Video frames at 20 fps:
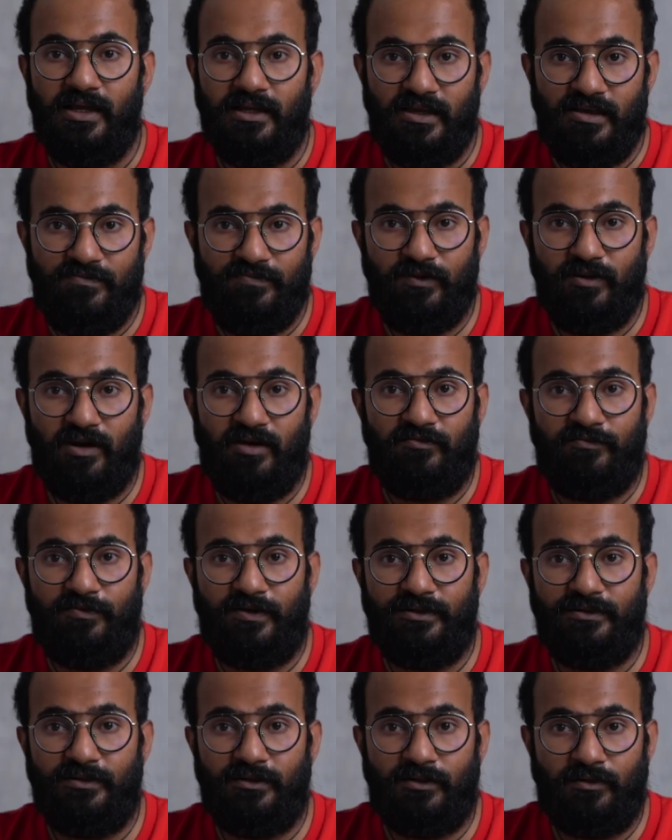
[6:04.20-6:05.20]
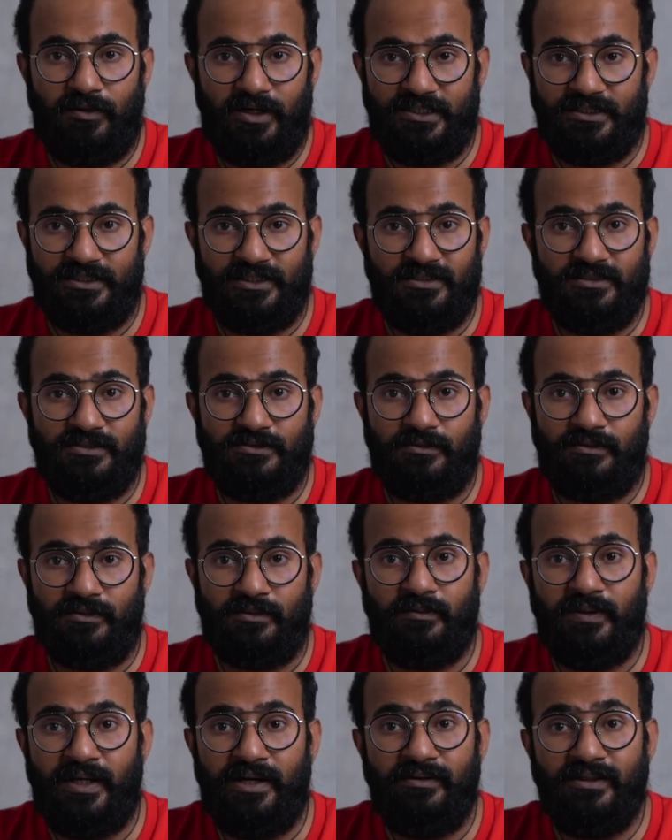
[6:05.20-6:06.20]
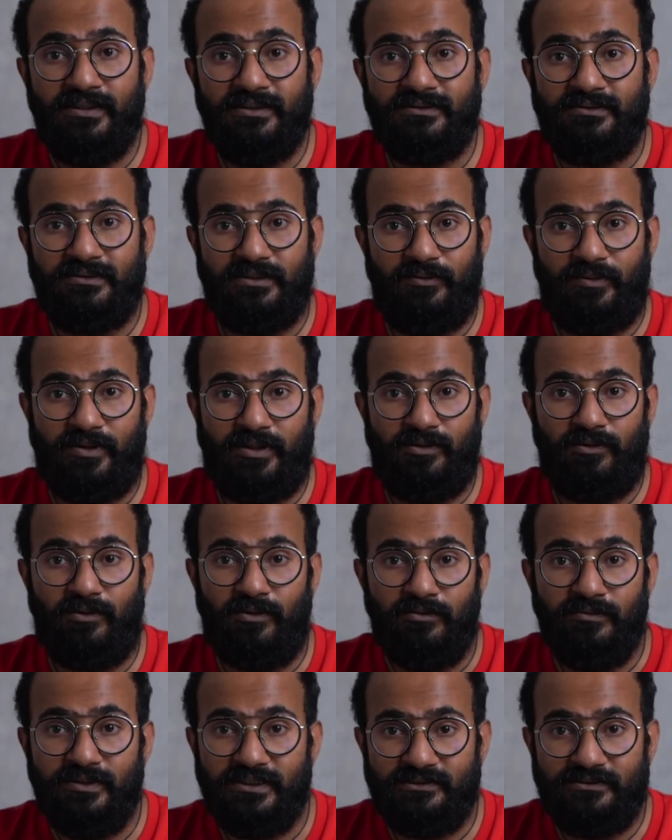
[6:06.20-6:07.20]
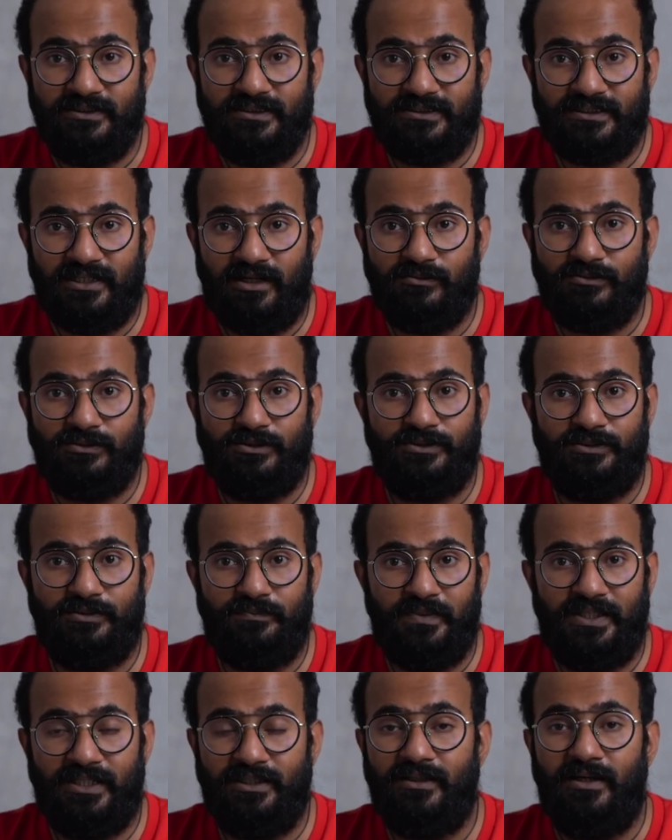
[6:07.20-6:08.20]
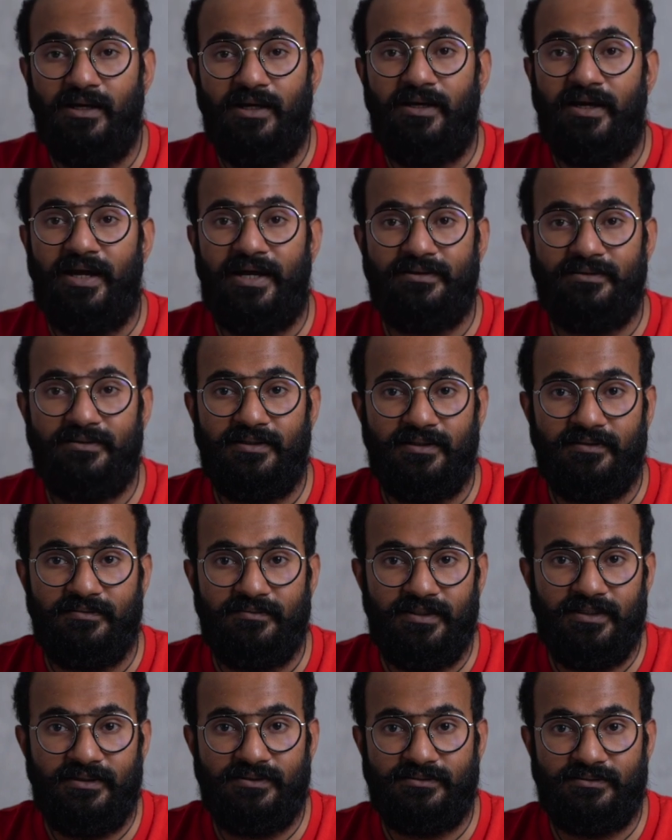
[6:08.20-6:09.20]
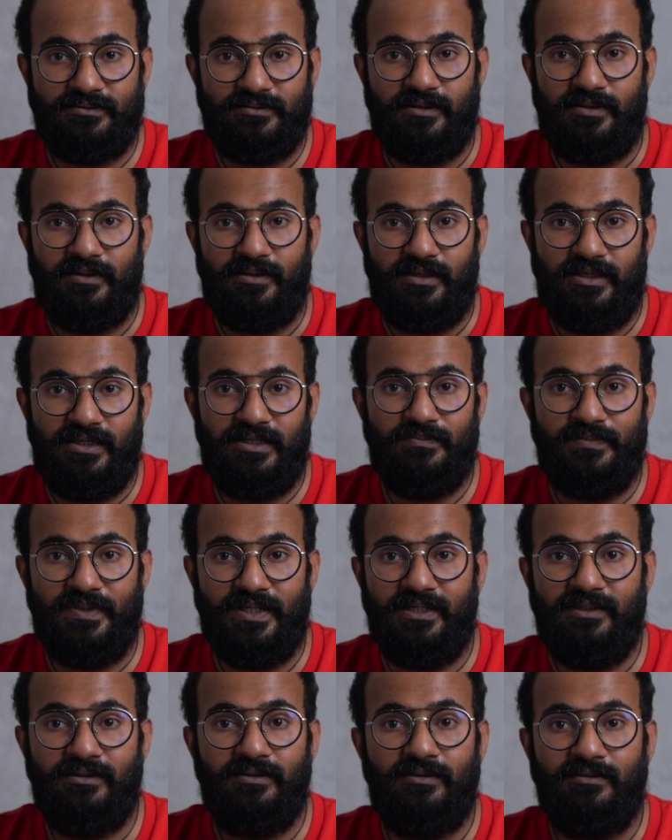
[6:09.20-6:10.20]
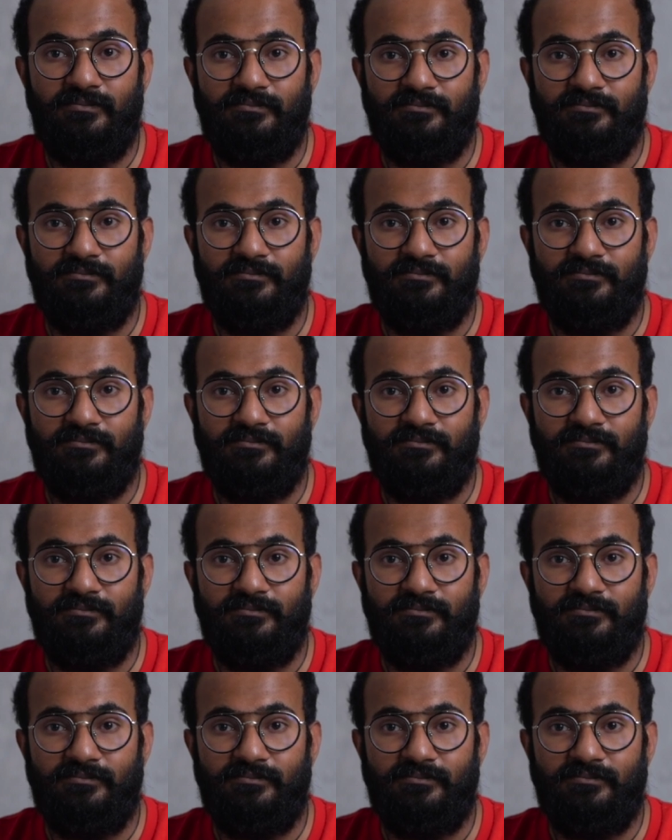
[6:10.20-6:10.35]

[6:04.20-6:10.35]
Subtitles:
If you have further questions or queries, you can always reach out to me at this email.